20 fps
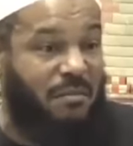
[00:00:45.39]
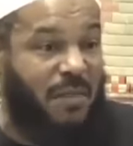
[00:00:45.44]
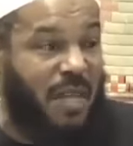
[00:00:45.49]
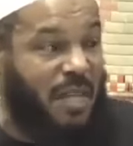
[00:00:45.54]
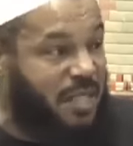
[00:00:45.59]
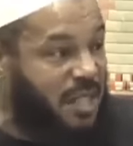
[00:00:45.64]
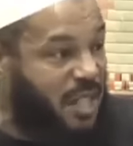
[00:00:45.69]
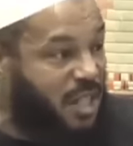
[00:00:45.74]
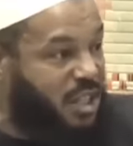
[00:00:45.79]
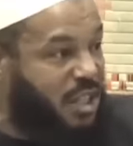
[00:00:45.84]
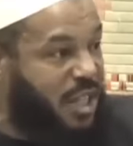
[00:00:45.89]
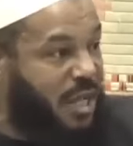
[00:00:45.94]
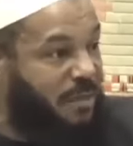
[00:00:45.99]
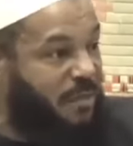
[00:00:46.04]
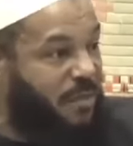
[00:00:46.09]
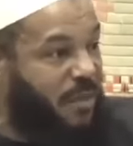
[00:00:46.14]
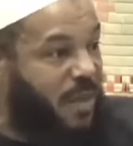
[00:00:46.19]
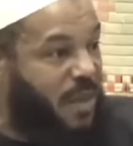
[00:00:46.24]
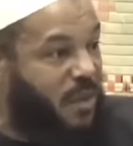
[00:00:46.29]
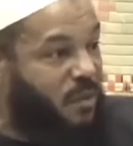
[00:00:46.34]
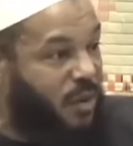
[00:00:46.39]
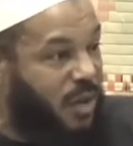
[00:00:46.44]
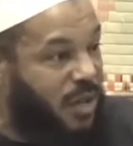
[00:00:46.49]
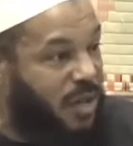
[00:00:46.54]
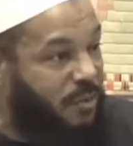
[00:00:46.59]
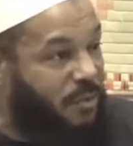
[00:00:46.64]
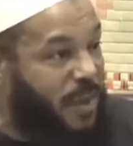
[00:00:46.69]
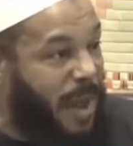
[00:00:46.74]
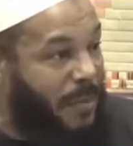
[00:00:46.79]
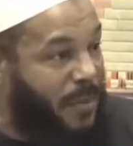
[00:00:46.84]
They teach them, one
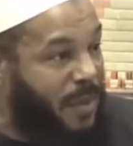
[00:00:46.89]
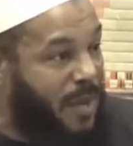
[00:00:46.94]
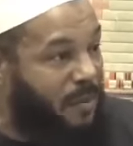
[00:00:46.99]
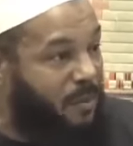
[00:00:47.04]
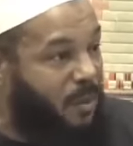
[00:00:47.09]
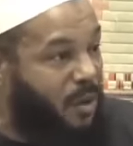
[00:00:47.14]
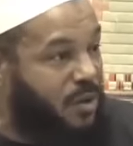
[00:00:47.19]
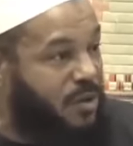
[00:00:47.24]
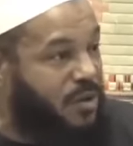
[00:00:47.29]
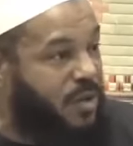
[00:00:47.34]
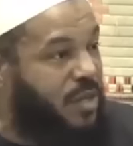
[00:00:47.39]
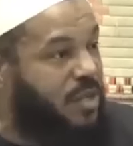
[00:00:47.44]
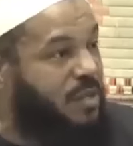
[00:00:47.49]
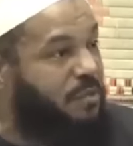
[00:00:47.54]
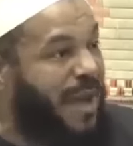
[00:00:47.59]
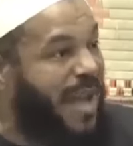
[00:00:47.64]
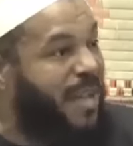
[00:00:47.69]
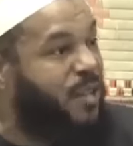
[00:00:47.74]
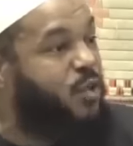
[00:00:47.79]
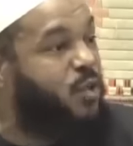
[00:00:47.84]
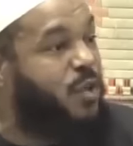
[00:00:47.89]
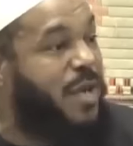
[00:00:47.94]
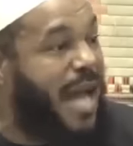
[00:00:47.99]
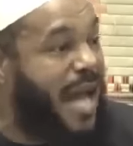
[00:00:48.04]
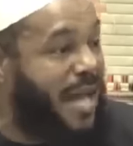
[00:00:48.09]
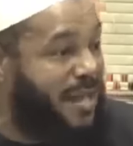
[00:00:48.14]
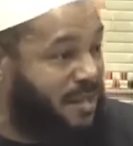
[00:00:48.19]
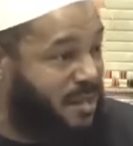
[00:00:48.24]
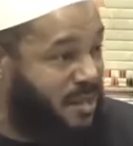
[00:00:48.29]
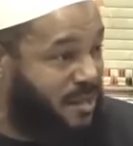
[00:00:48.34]
of the popular books is My Two
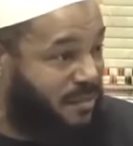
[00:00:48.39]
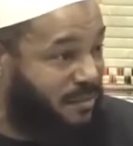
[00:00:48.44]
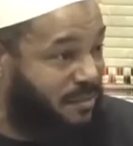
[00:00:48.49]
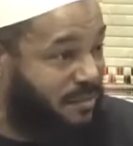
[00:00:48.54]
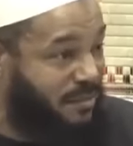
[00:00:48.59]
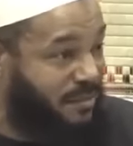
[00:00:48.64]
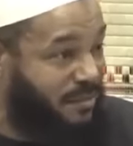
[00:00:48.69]
Dads.